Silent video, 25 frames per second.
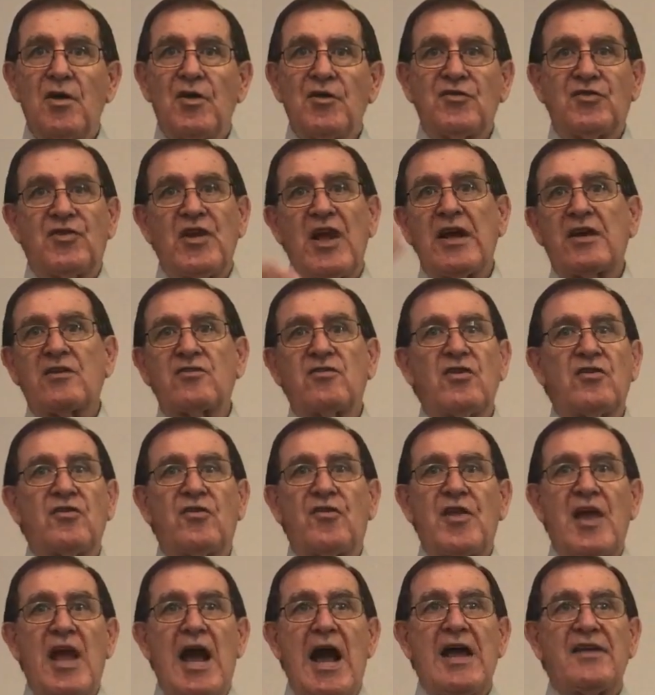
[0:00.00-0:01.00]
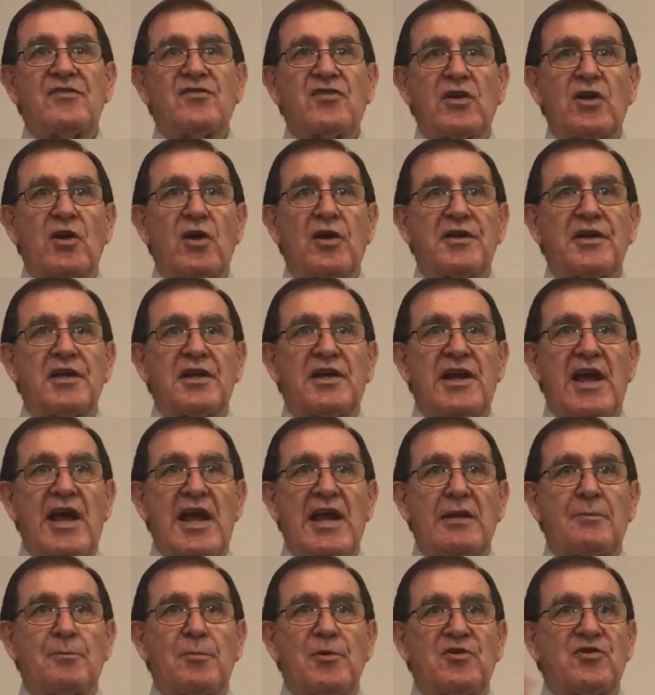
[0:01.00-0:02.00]
Sex is the icing on the
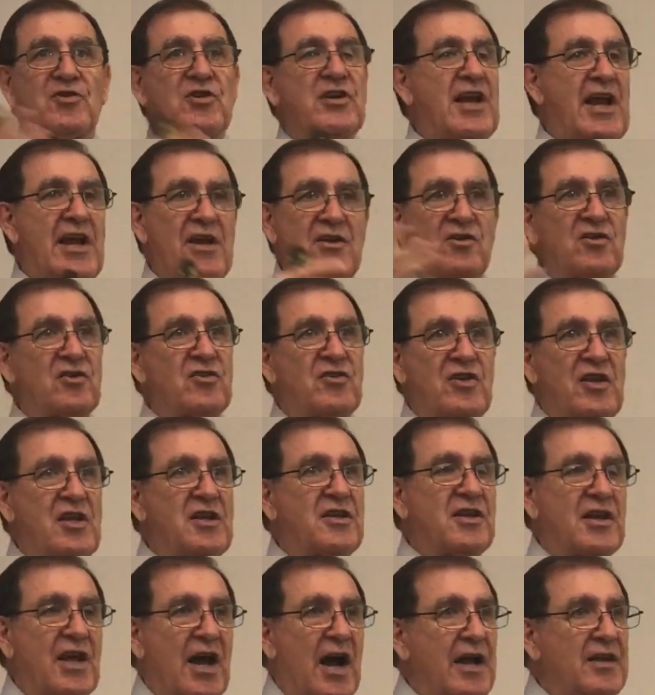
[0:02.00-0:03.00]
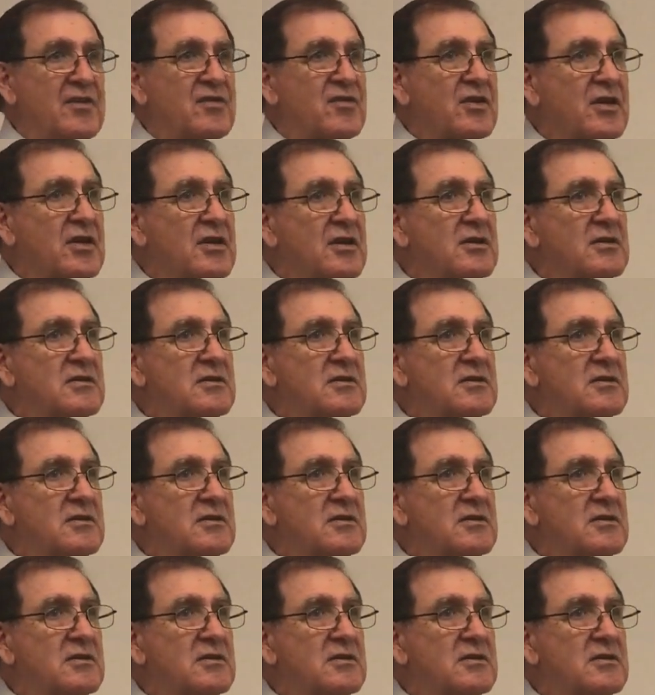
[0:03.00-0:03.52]
cake, but you can't just eat the icing.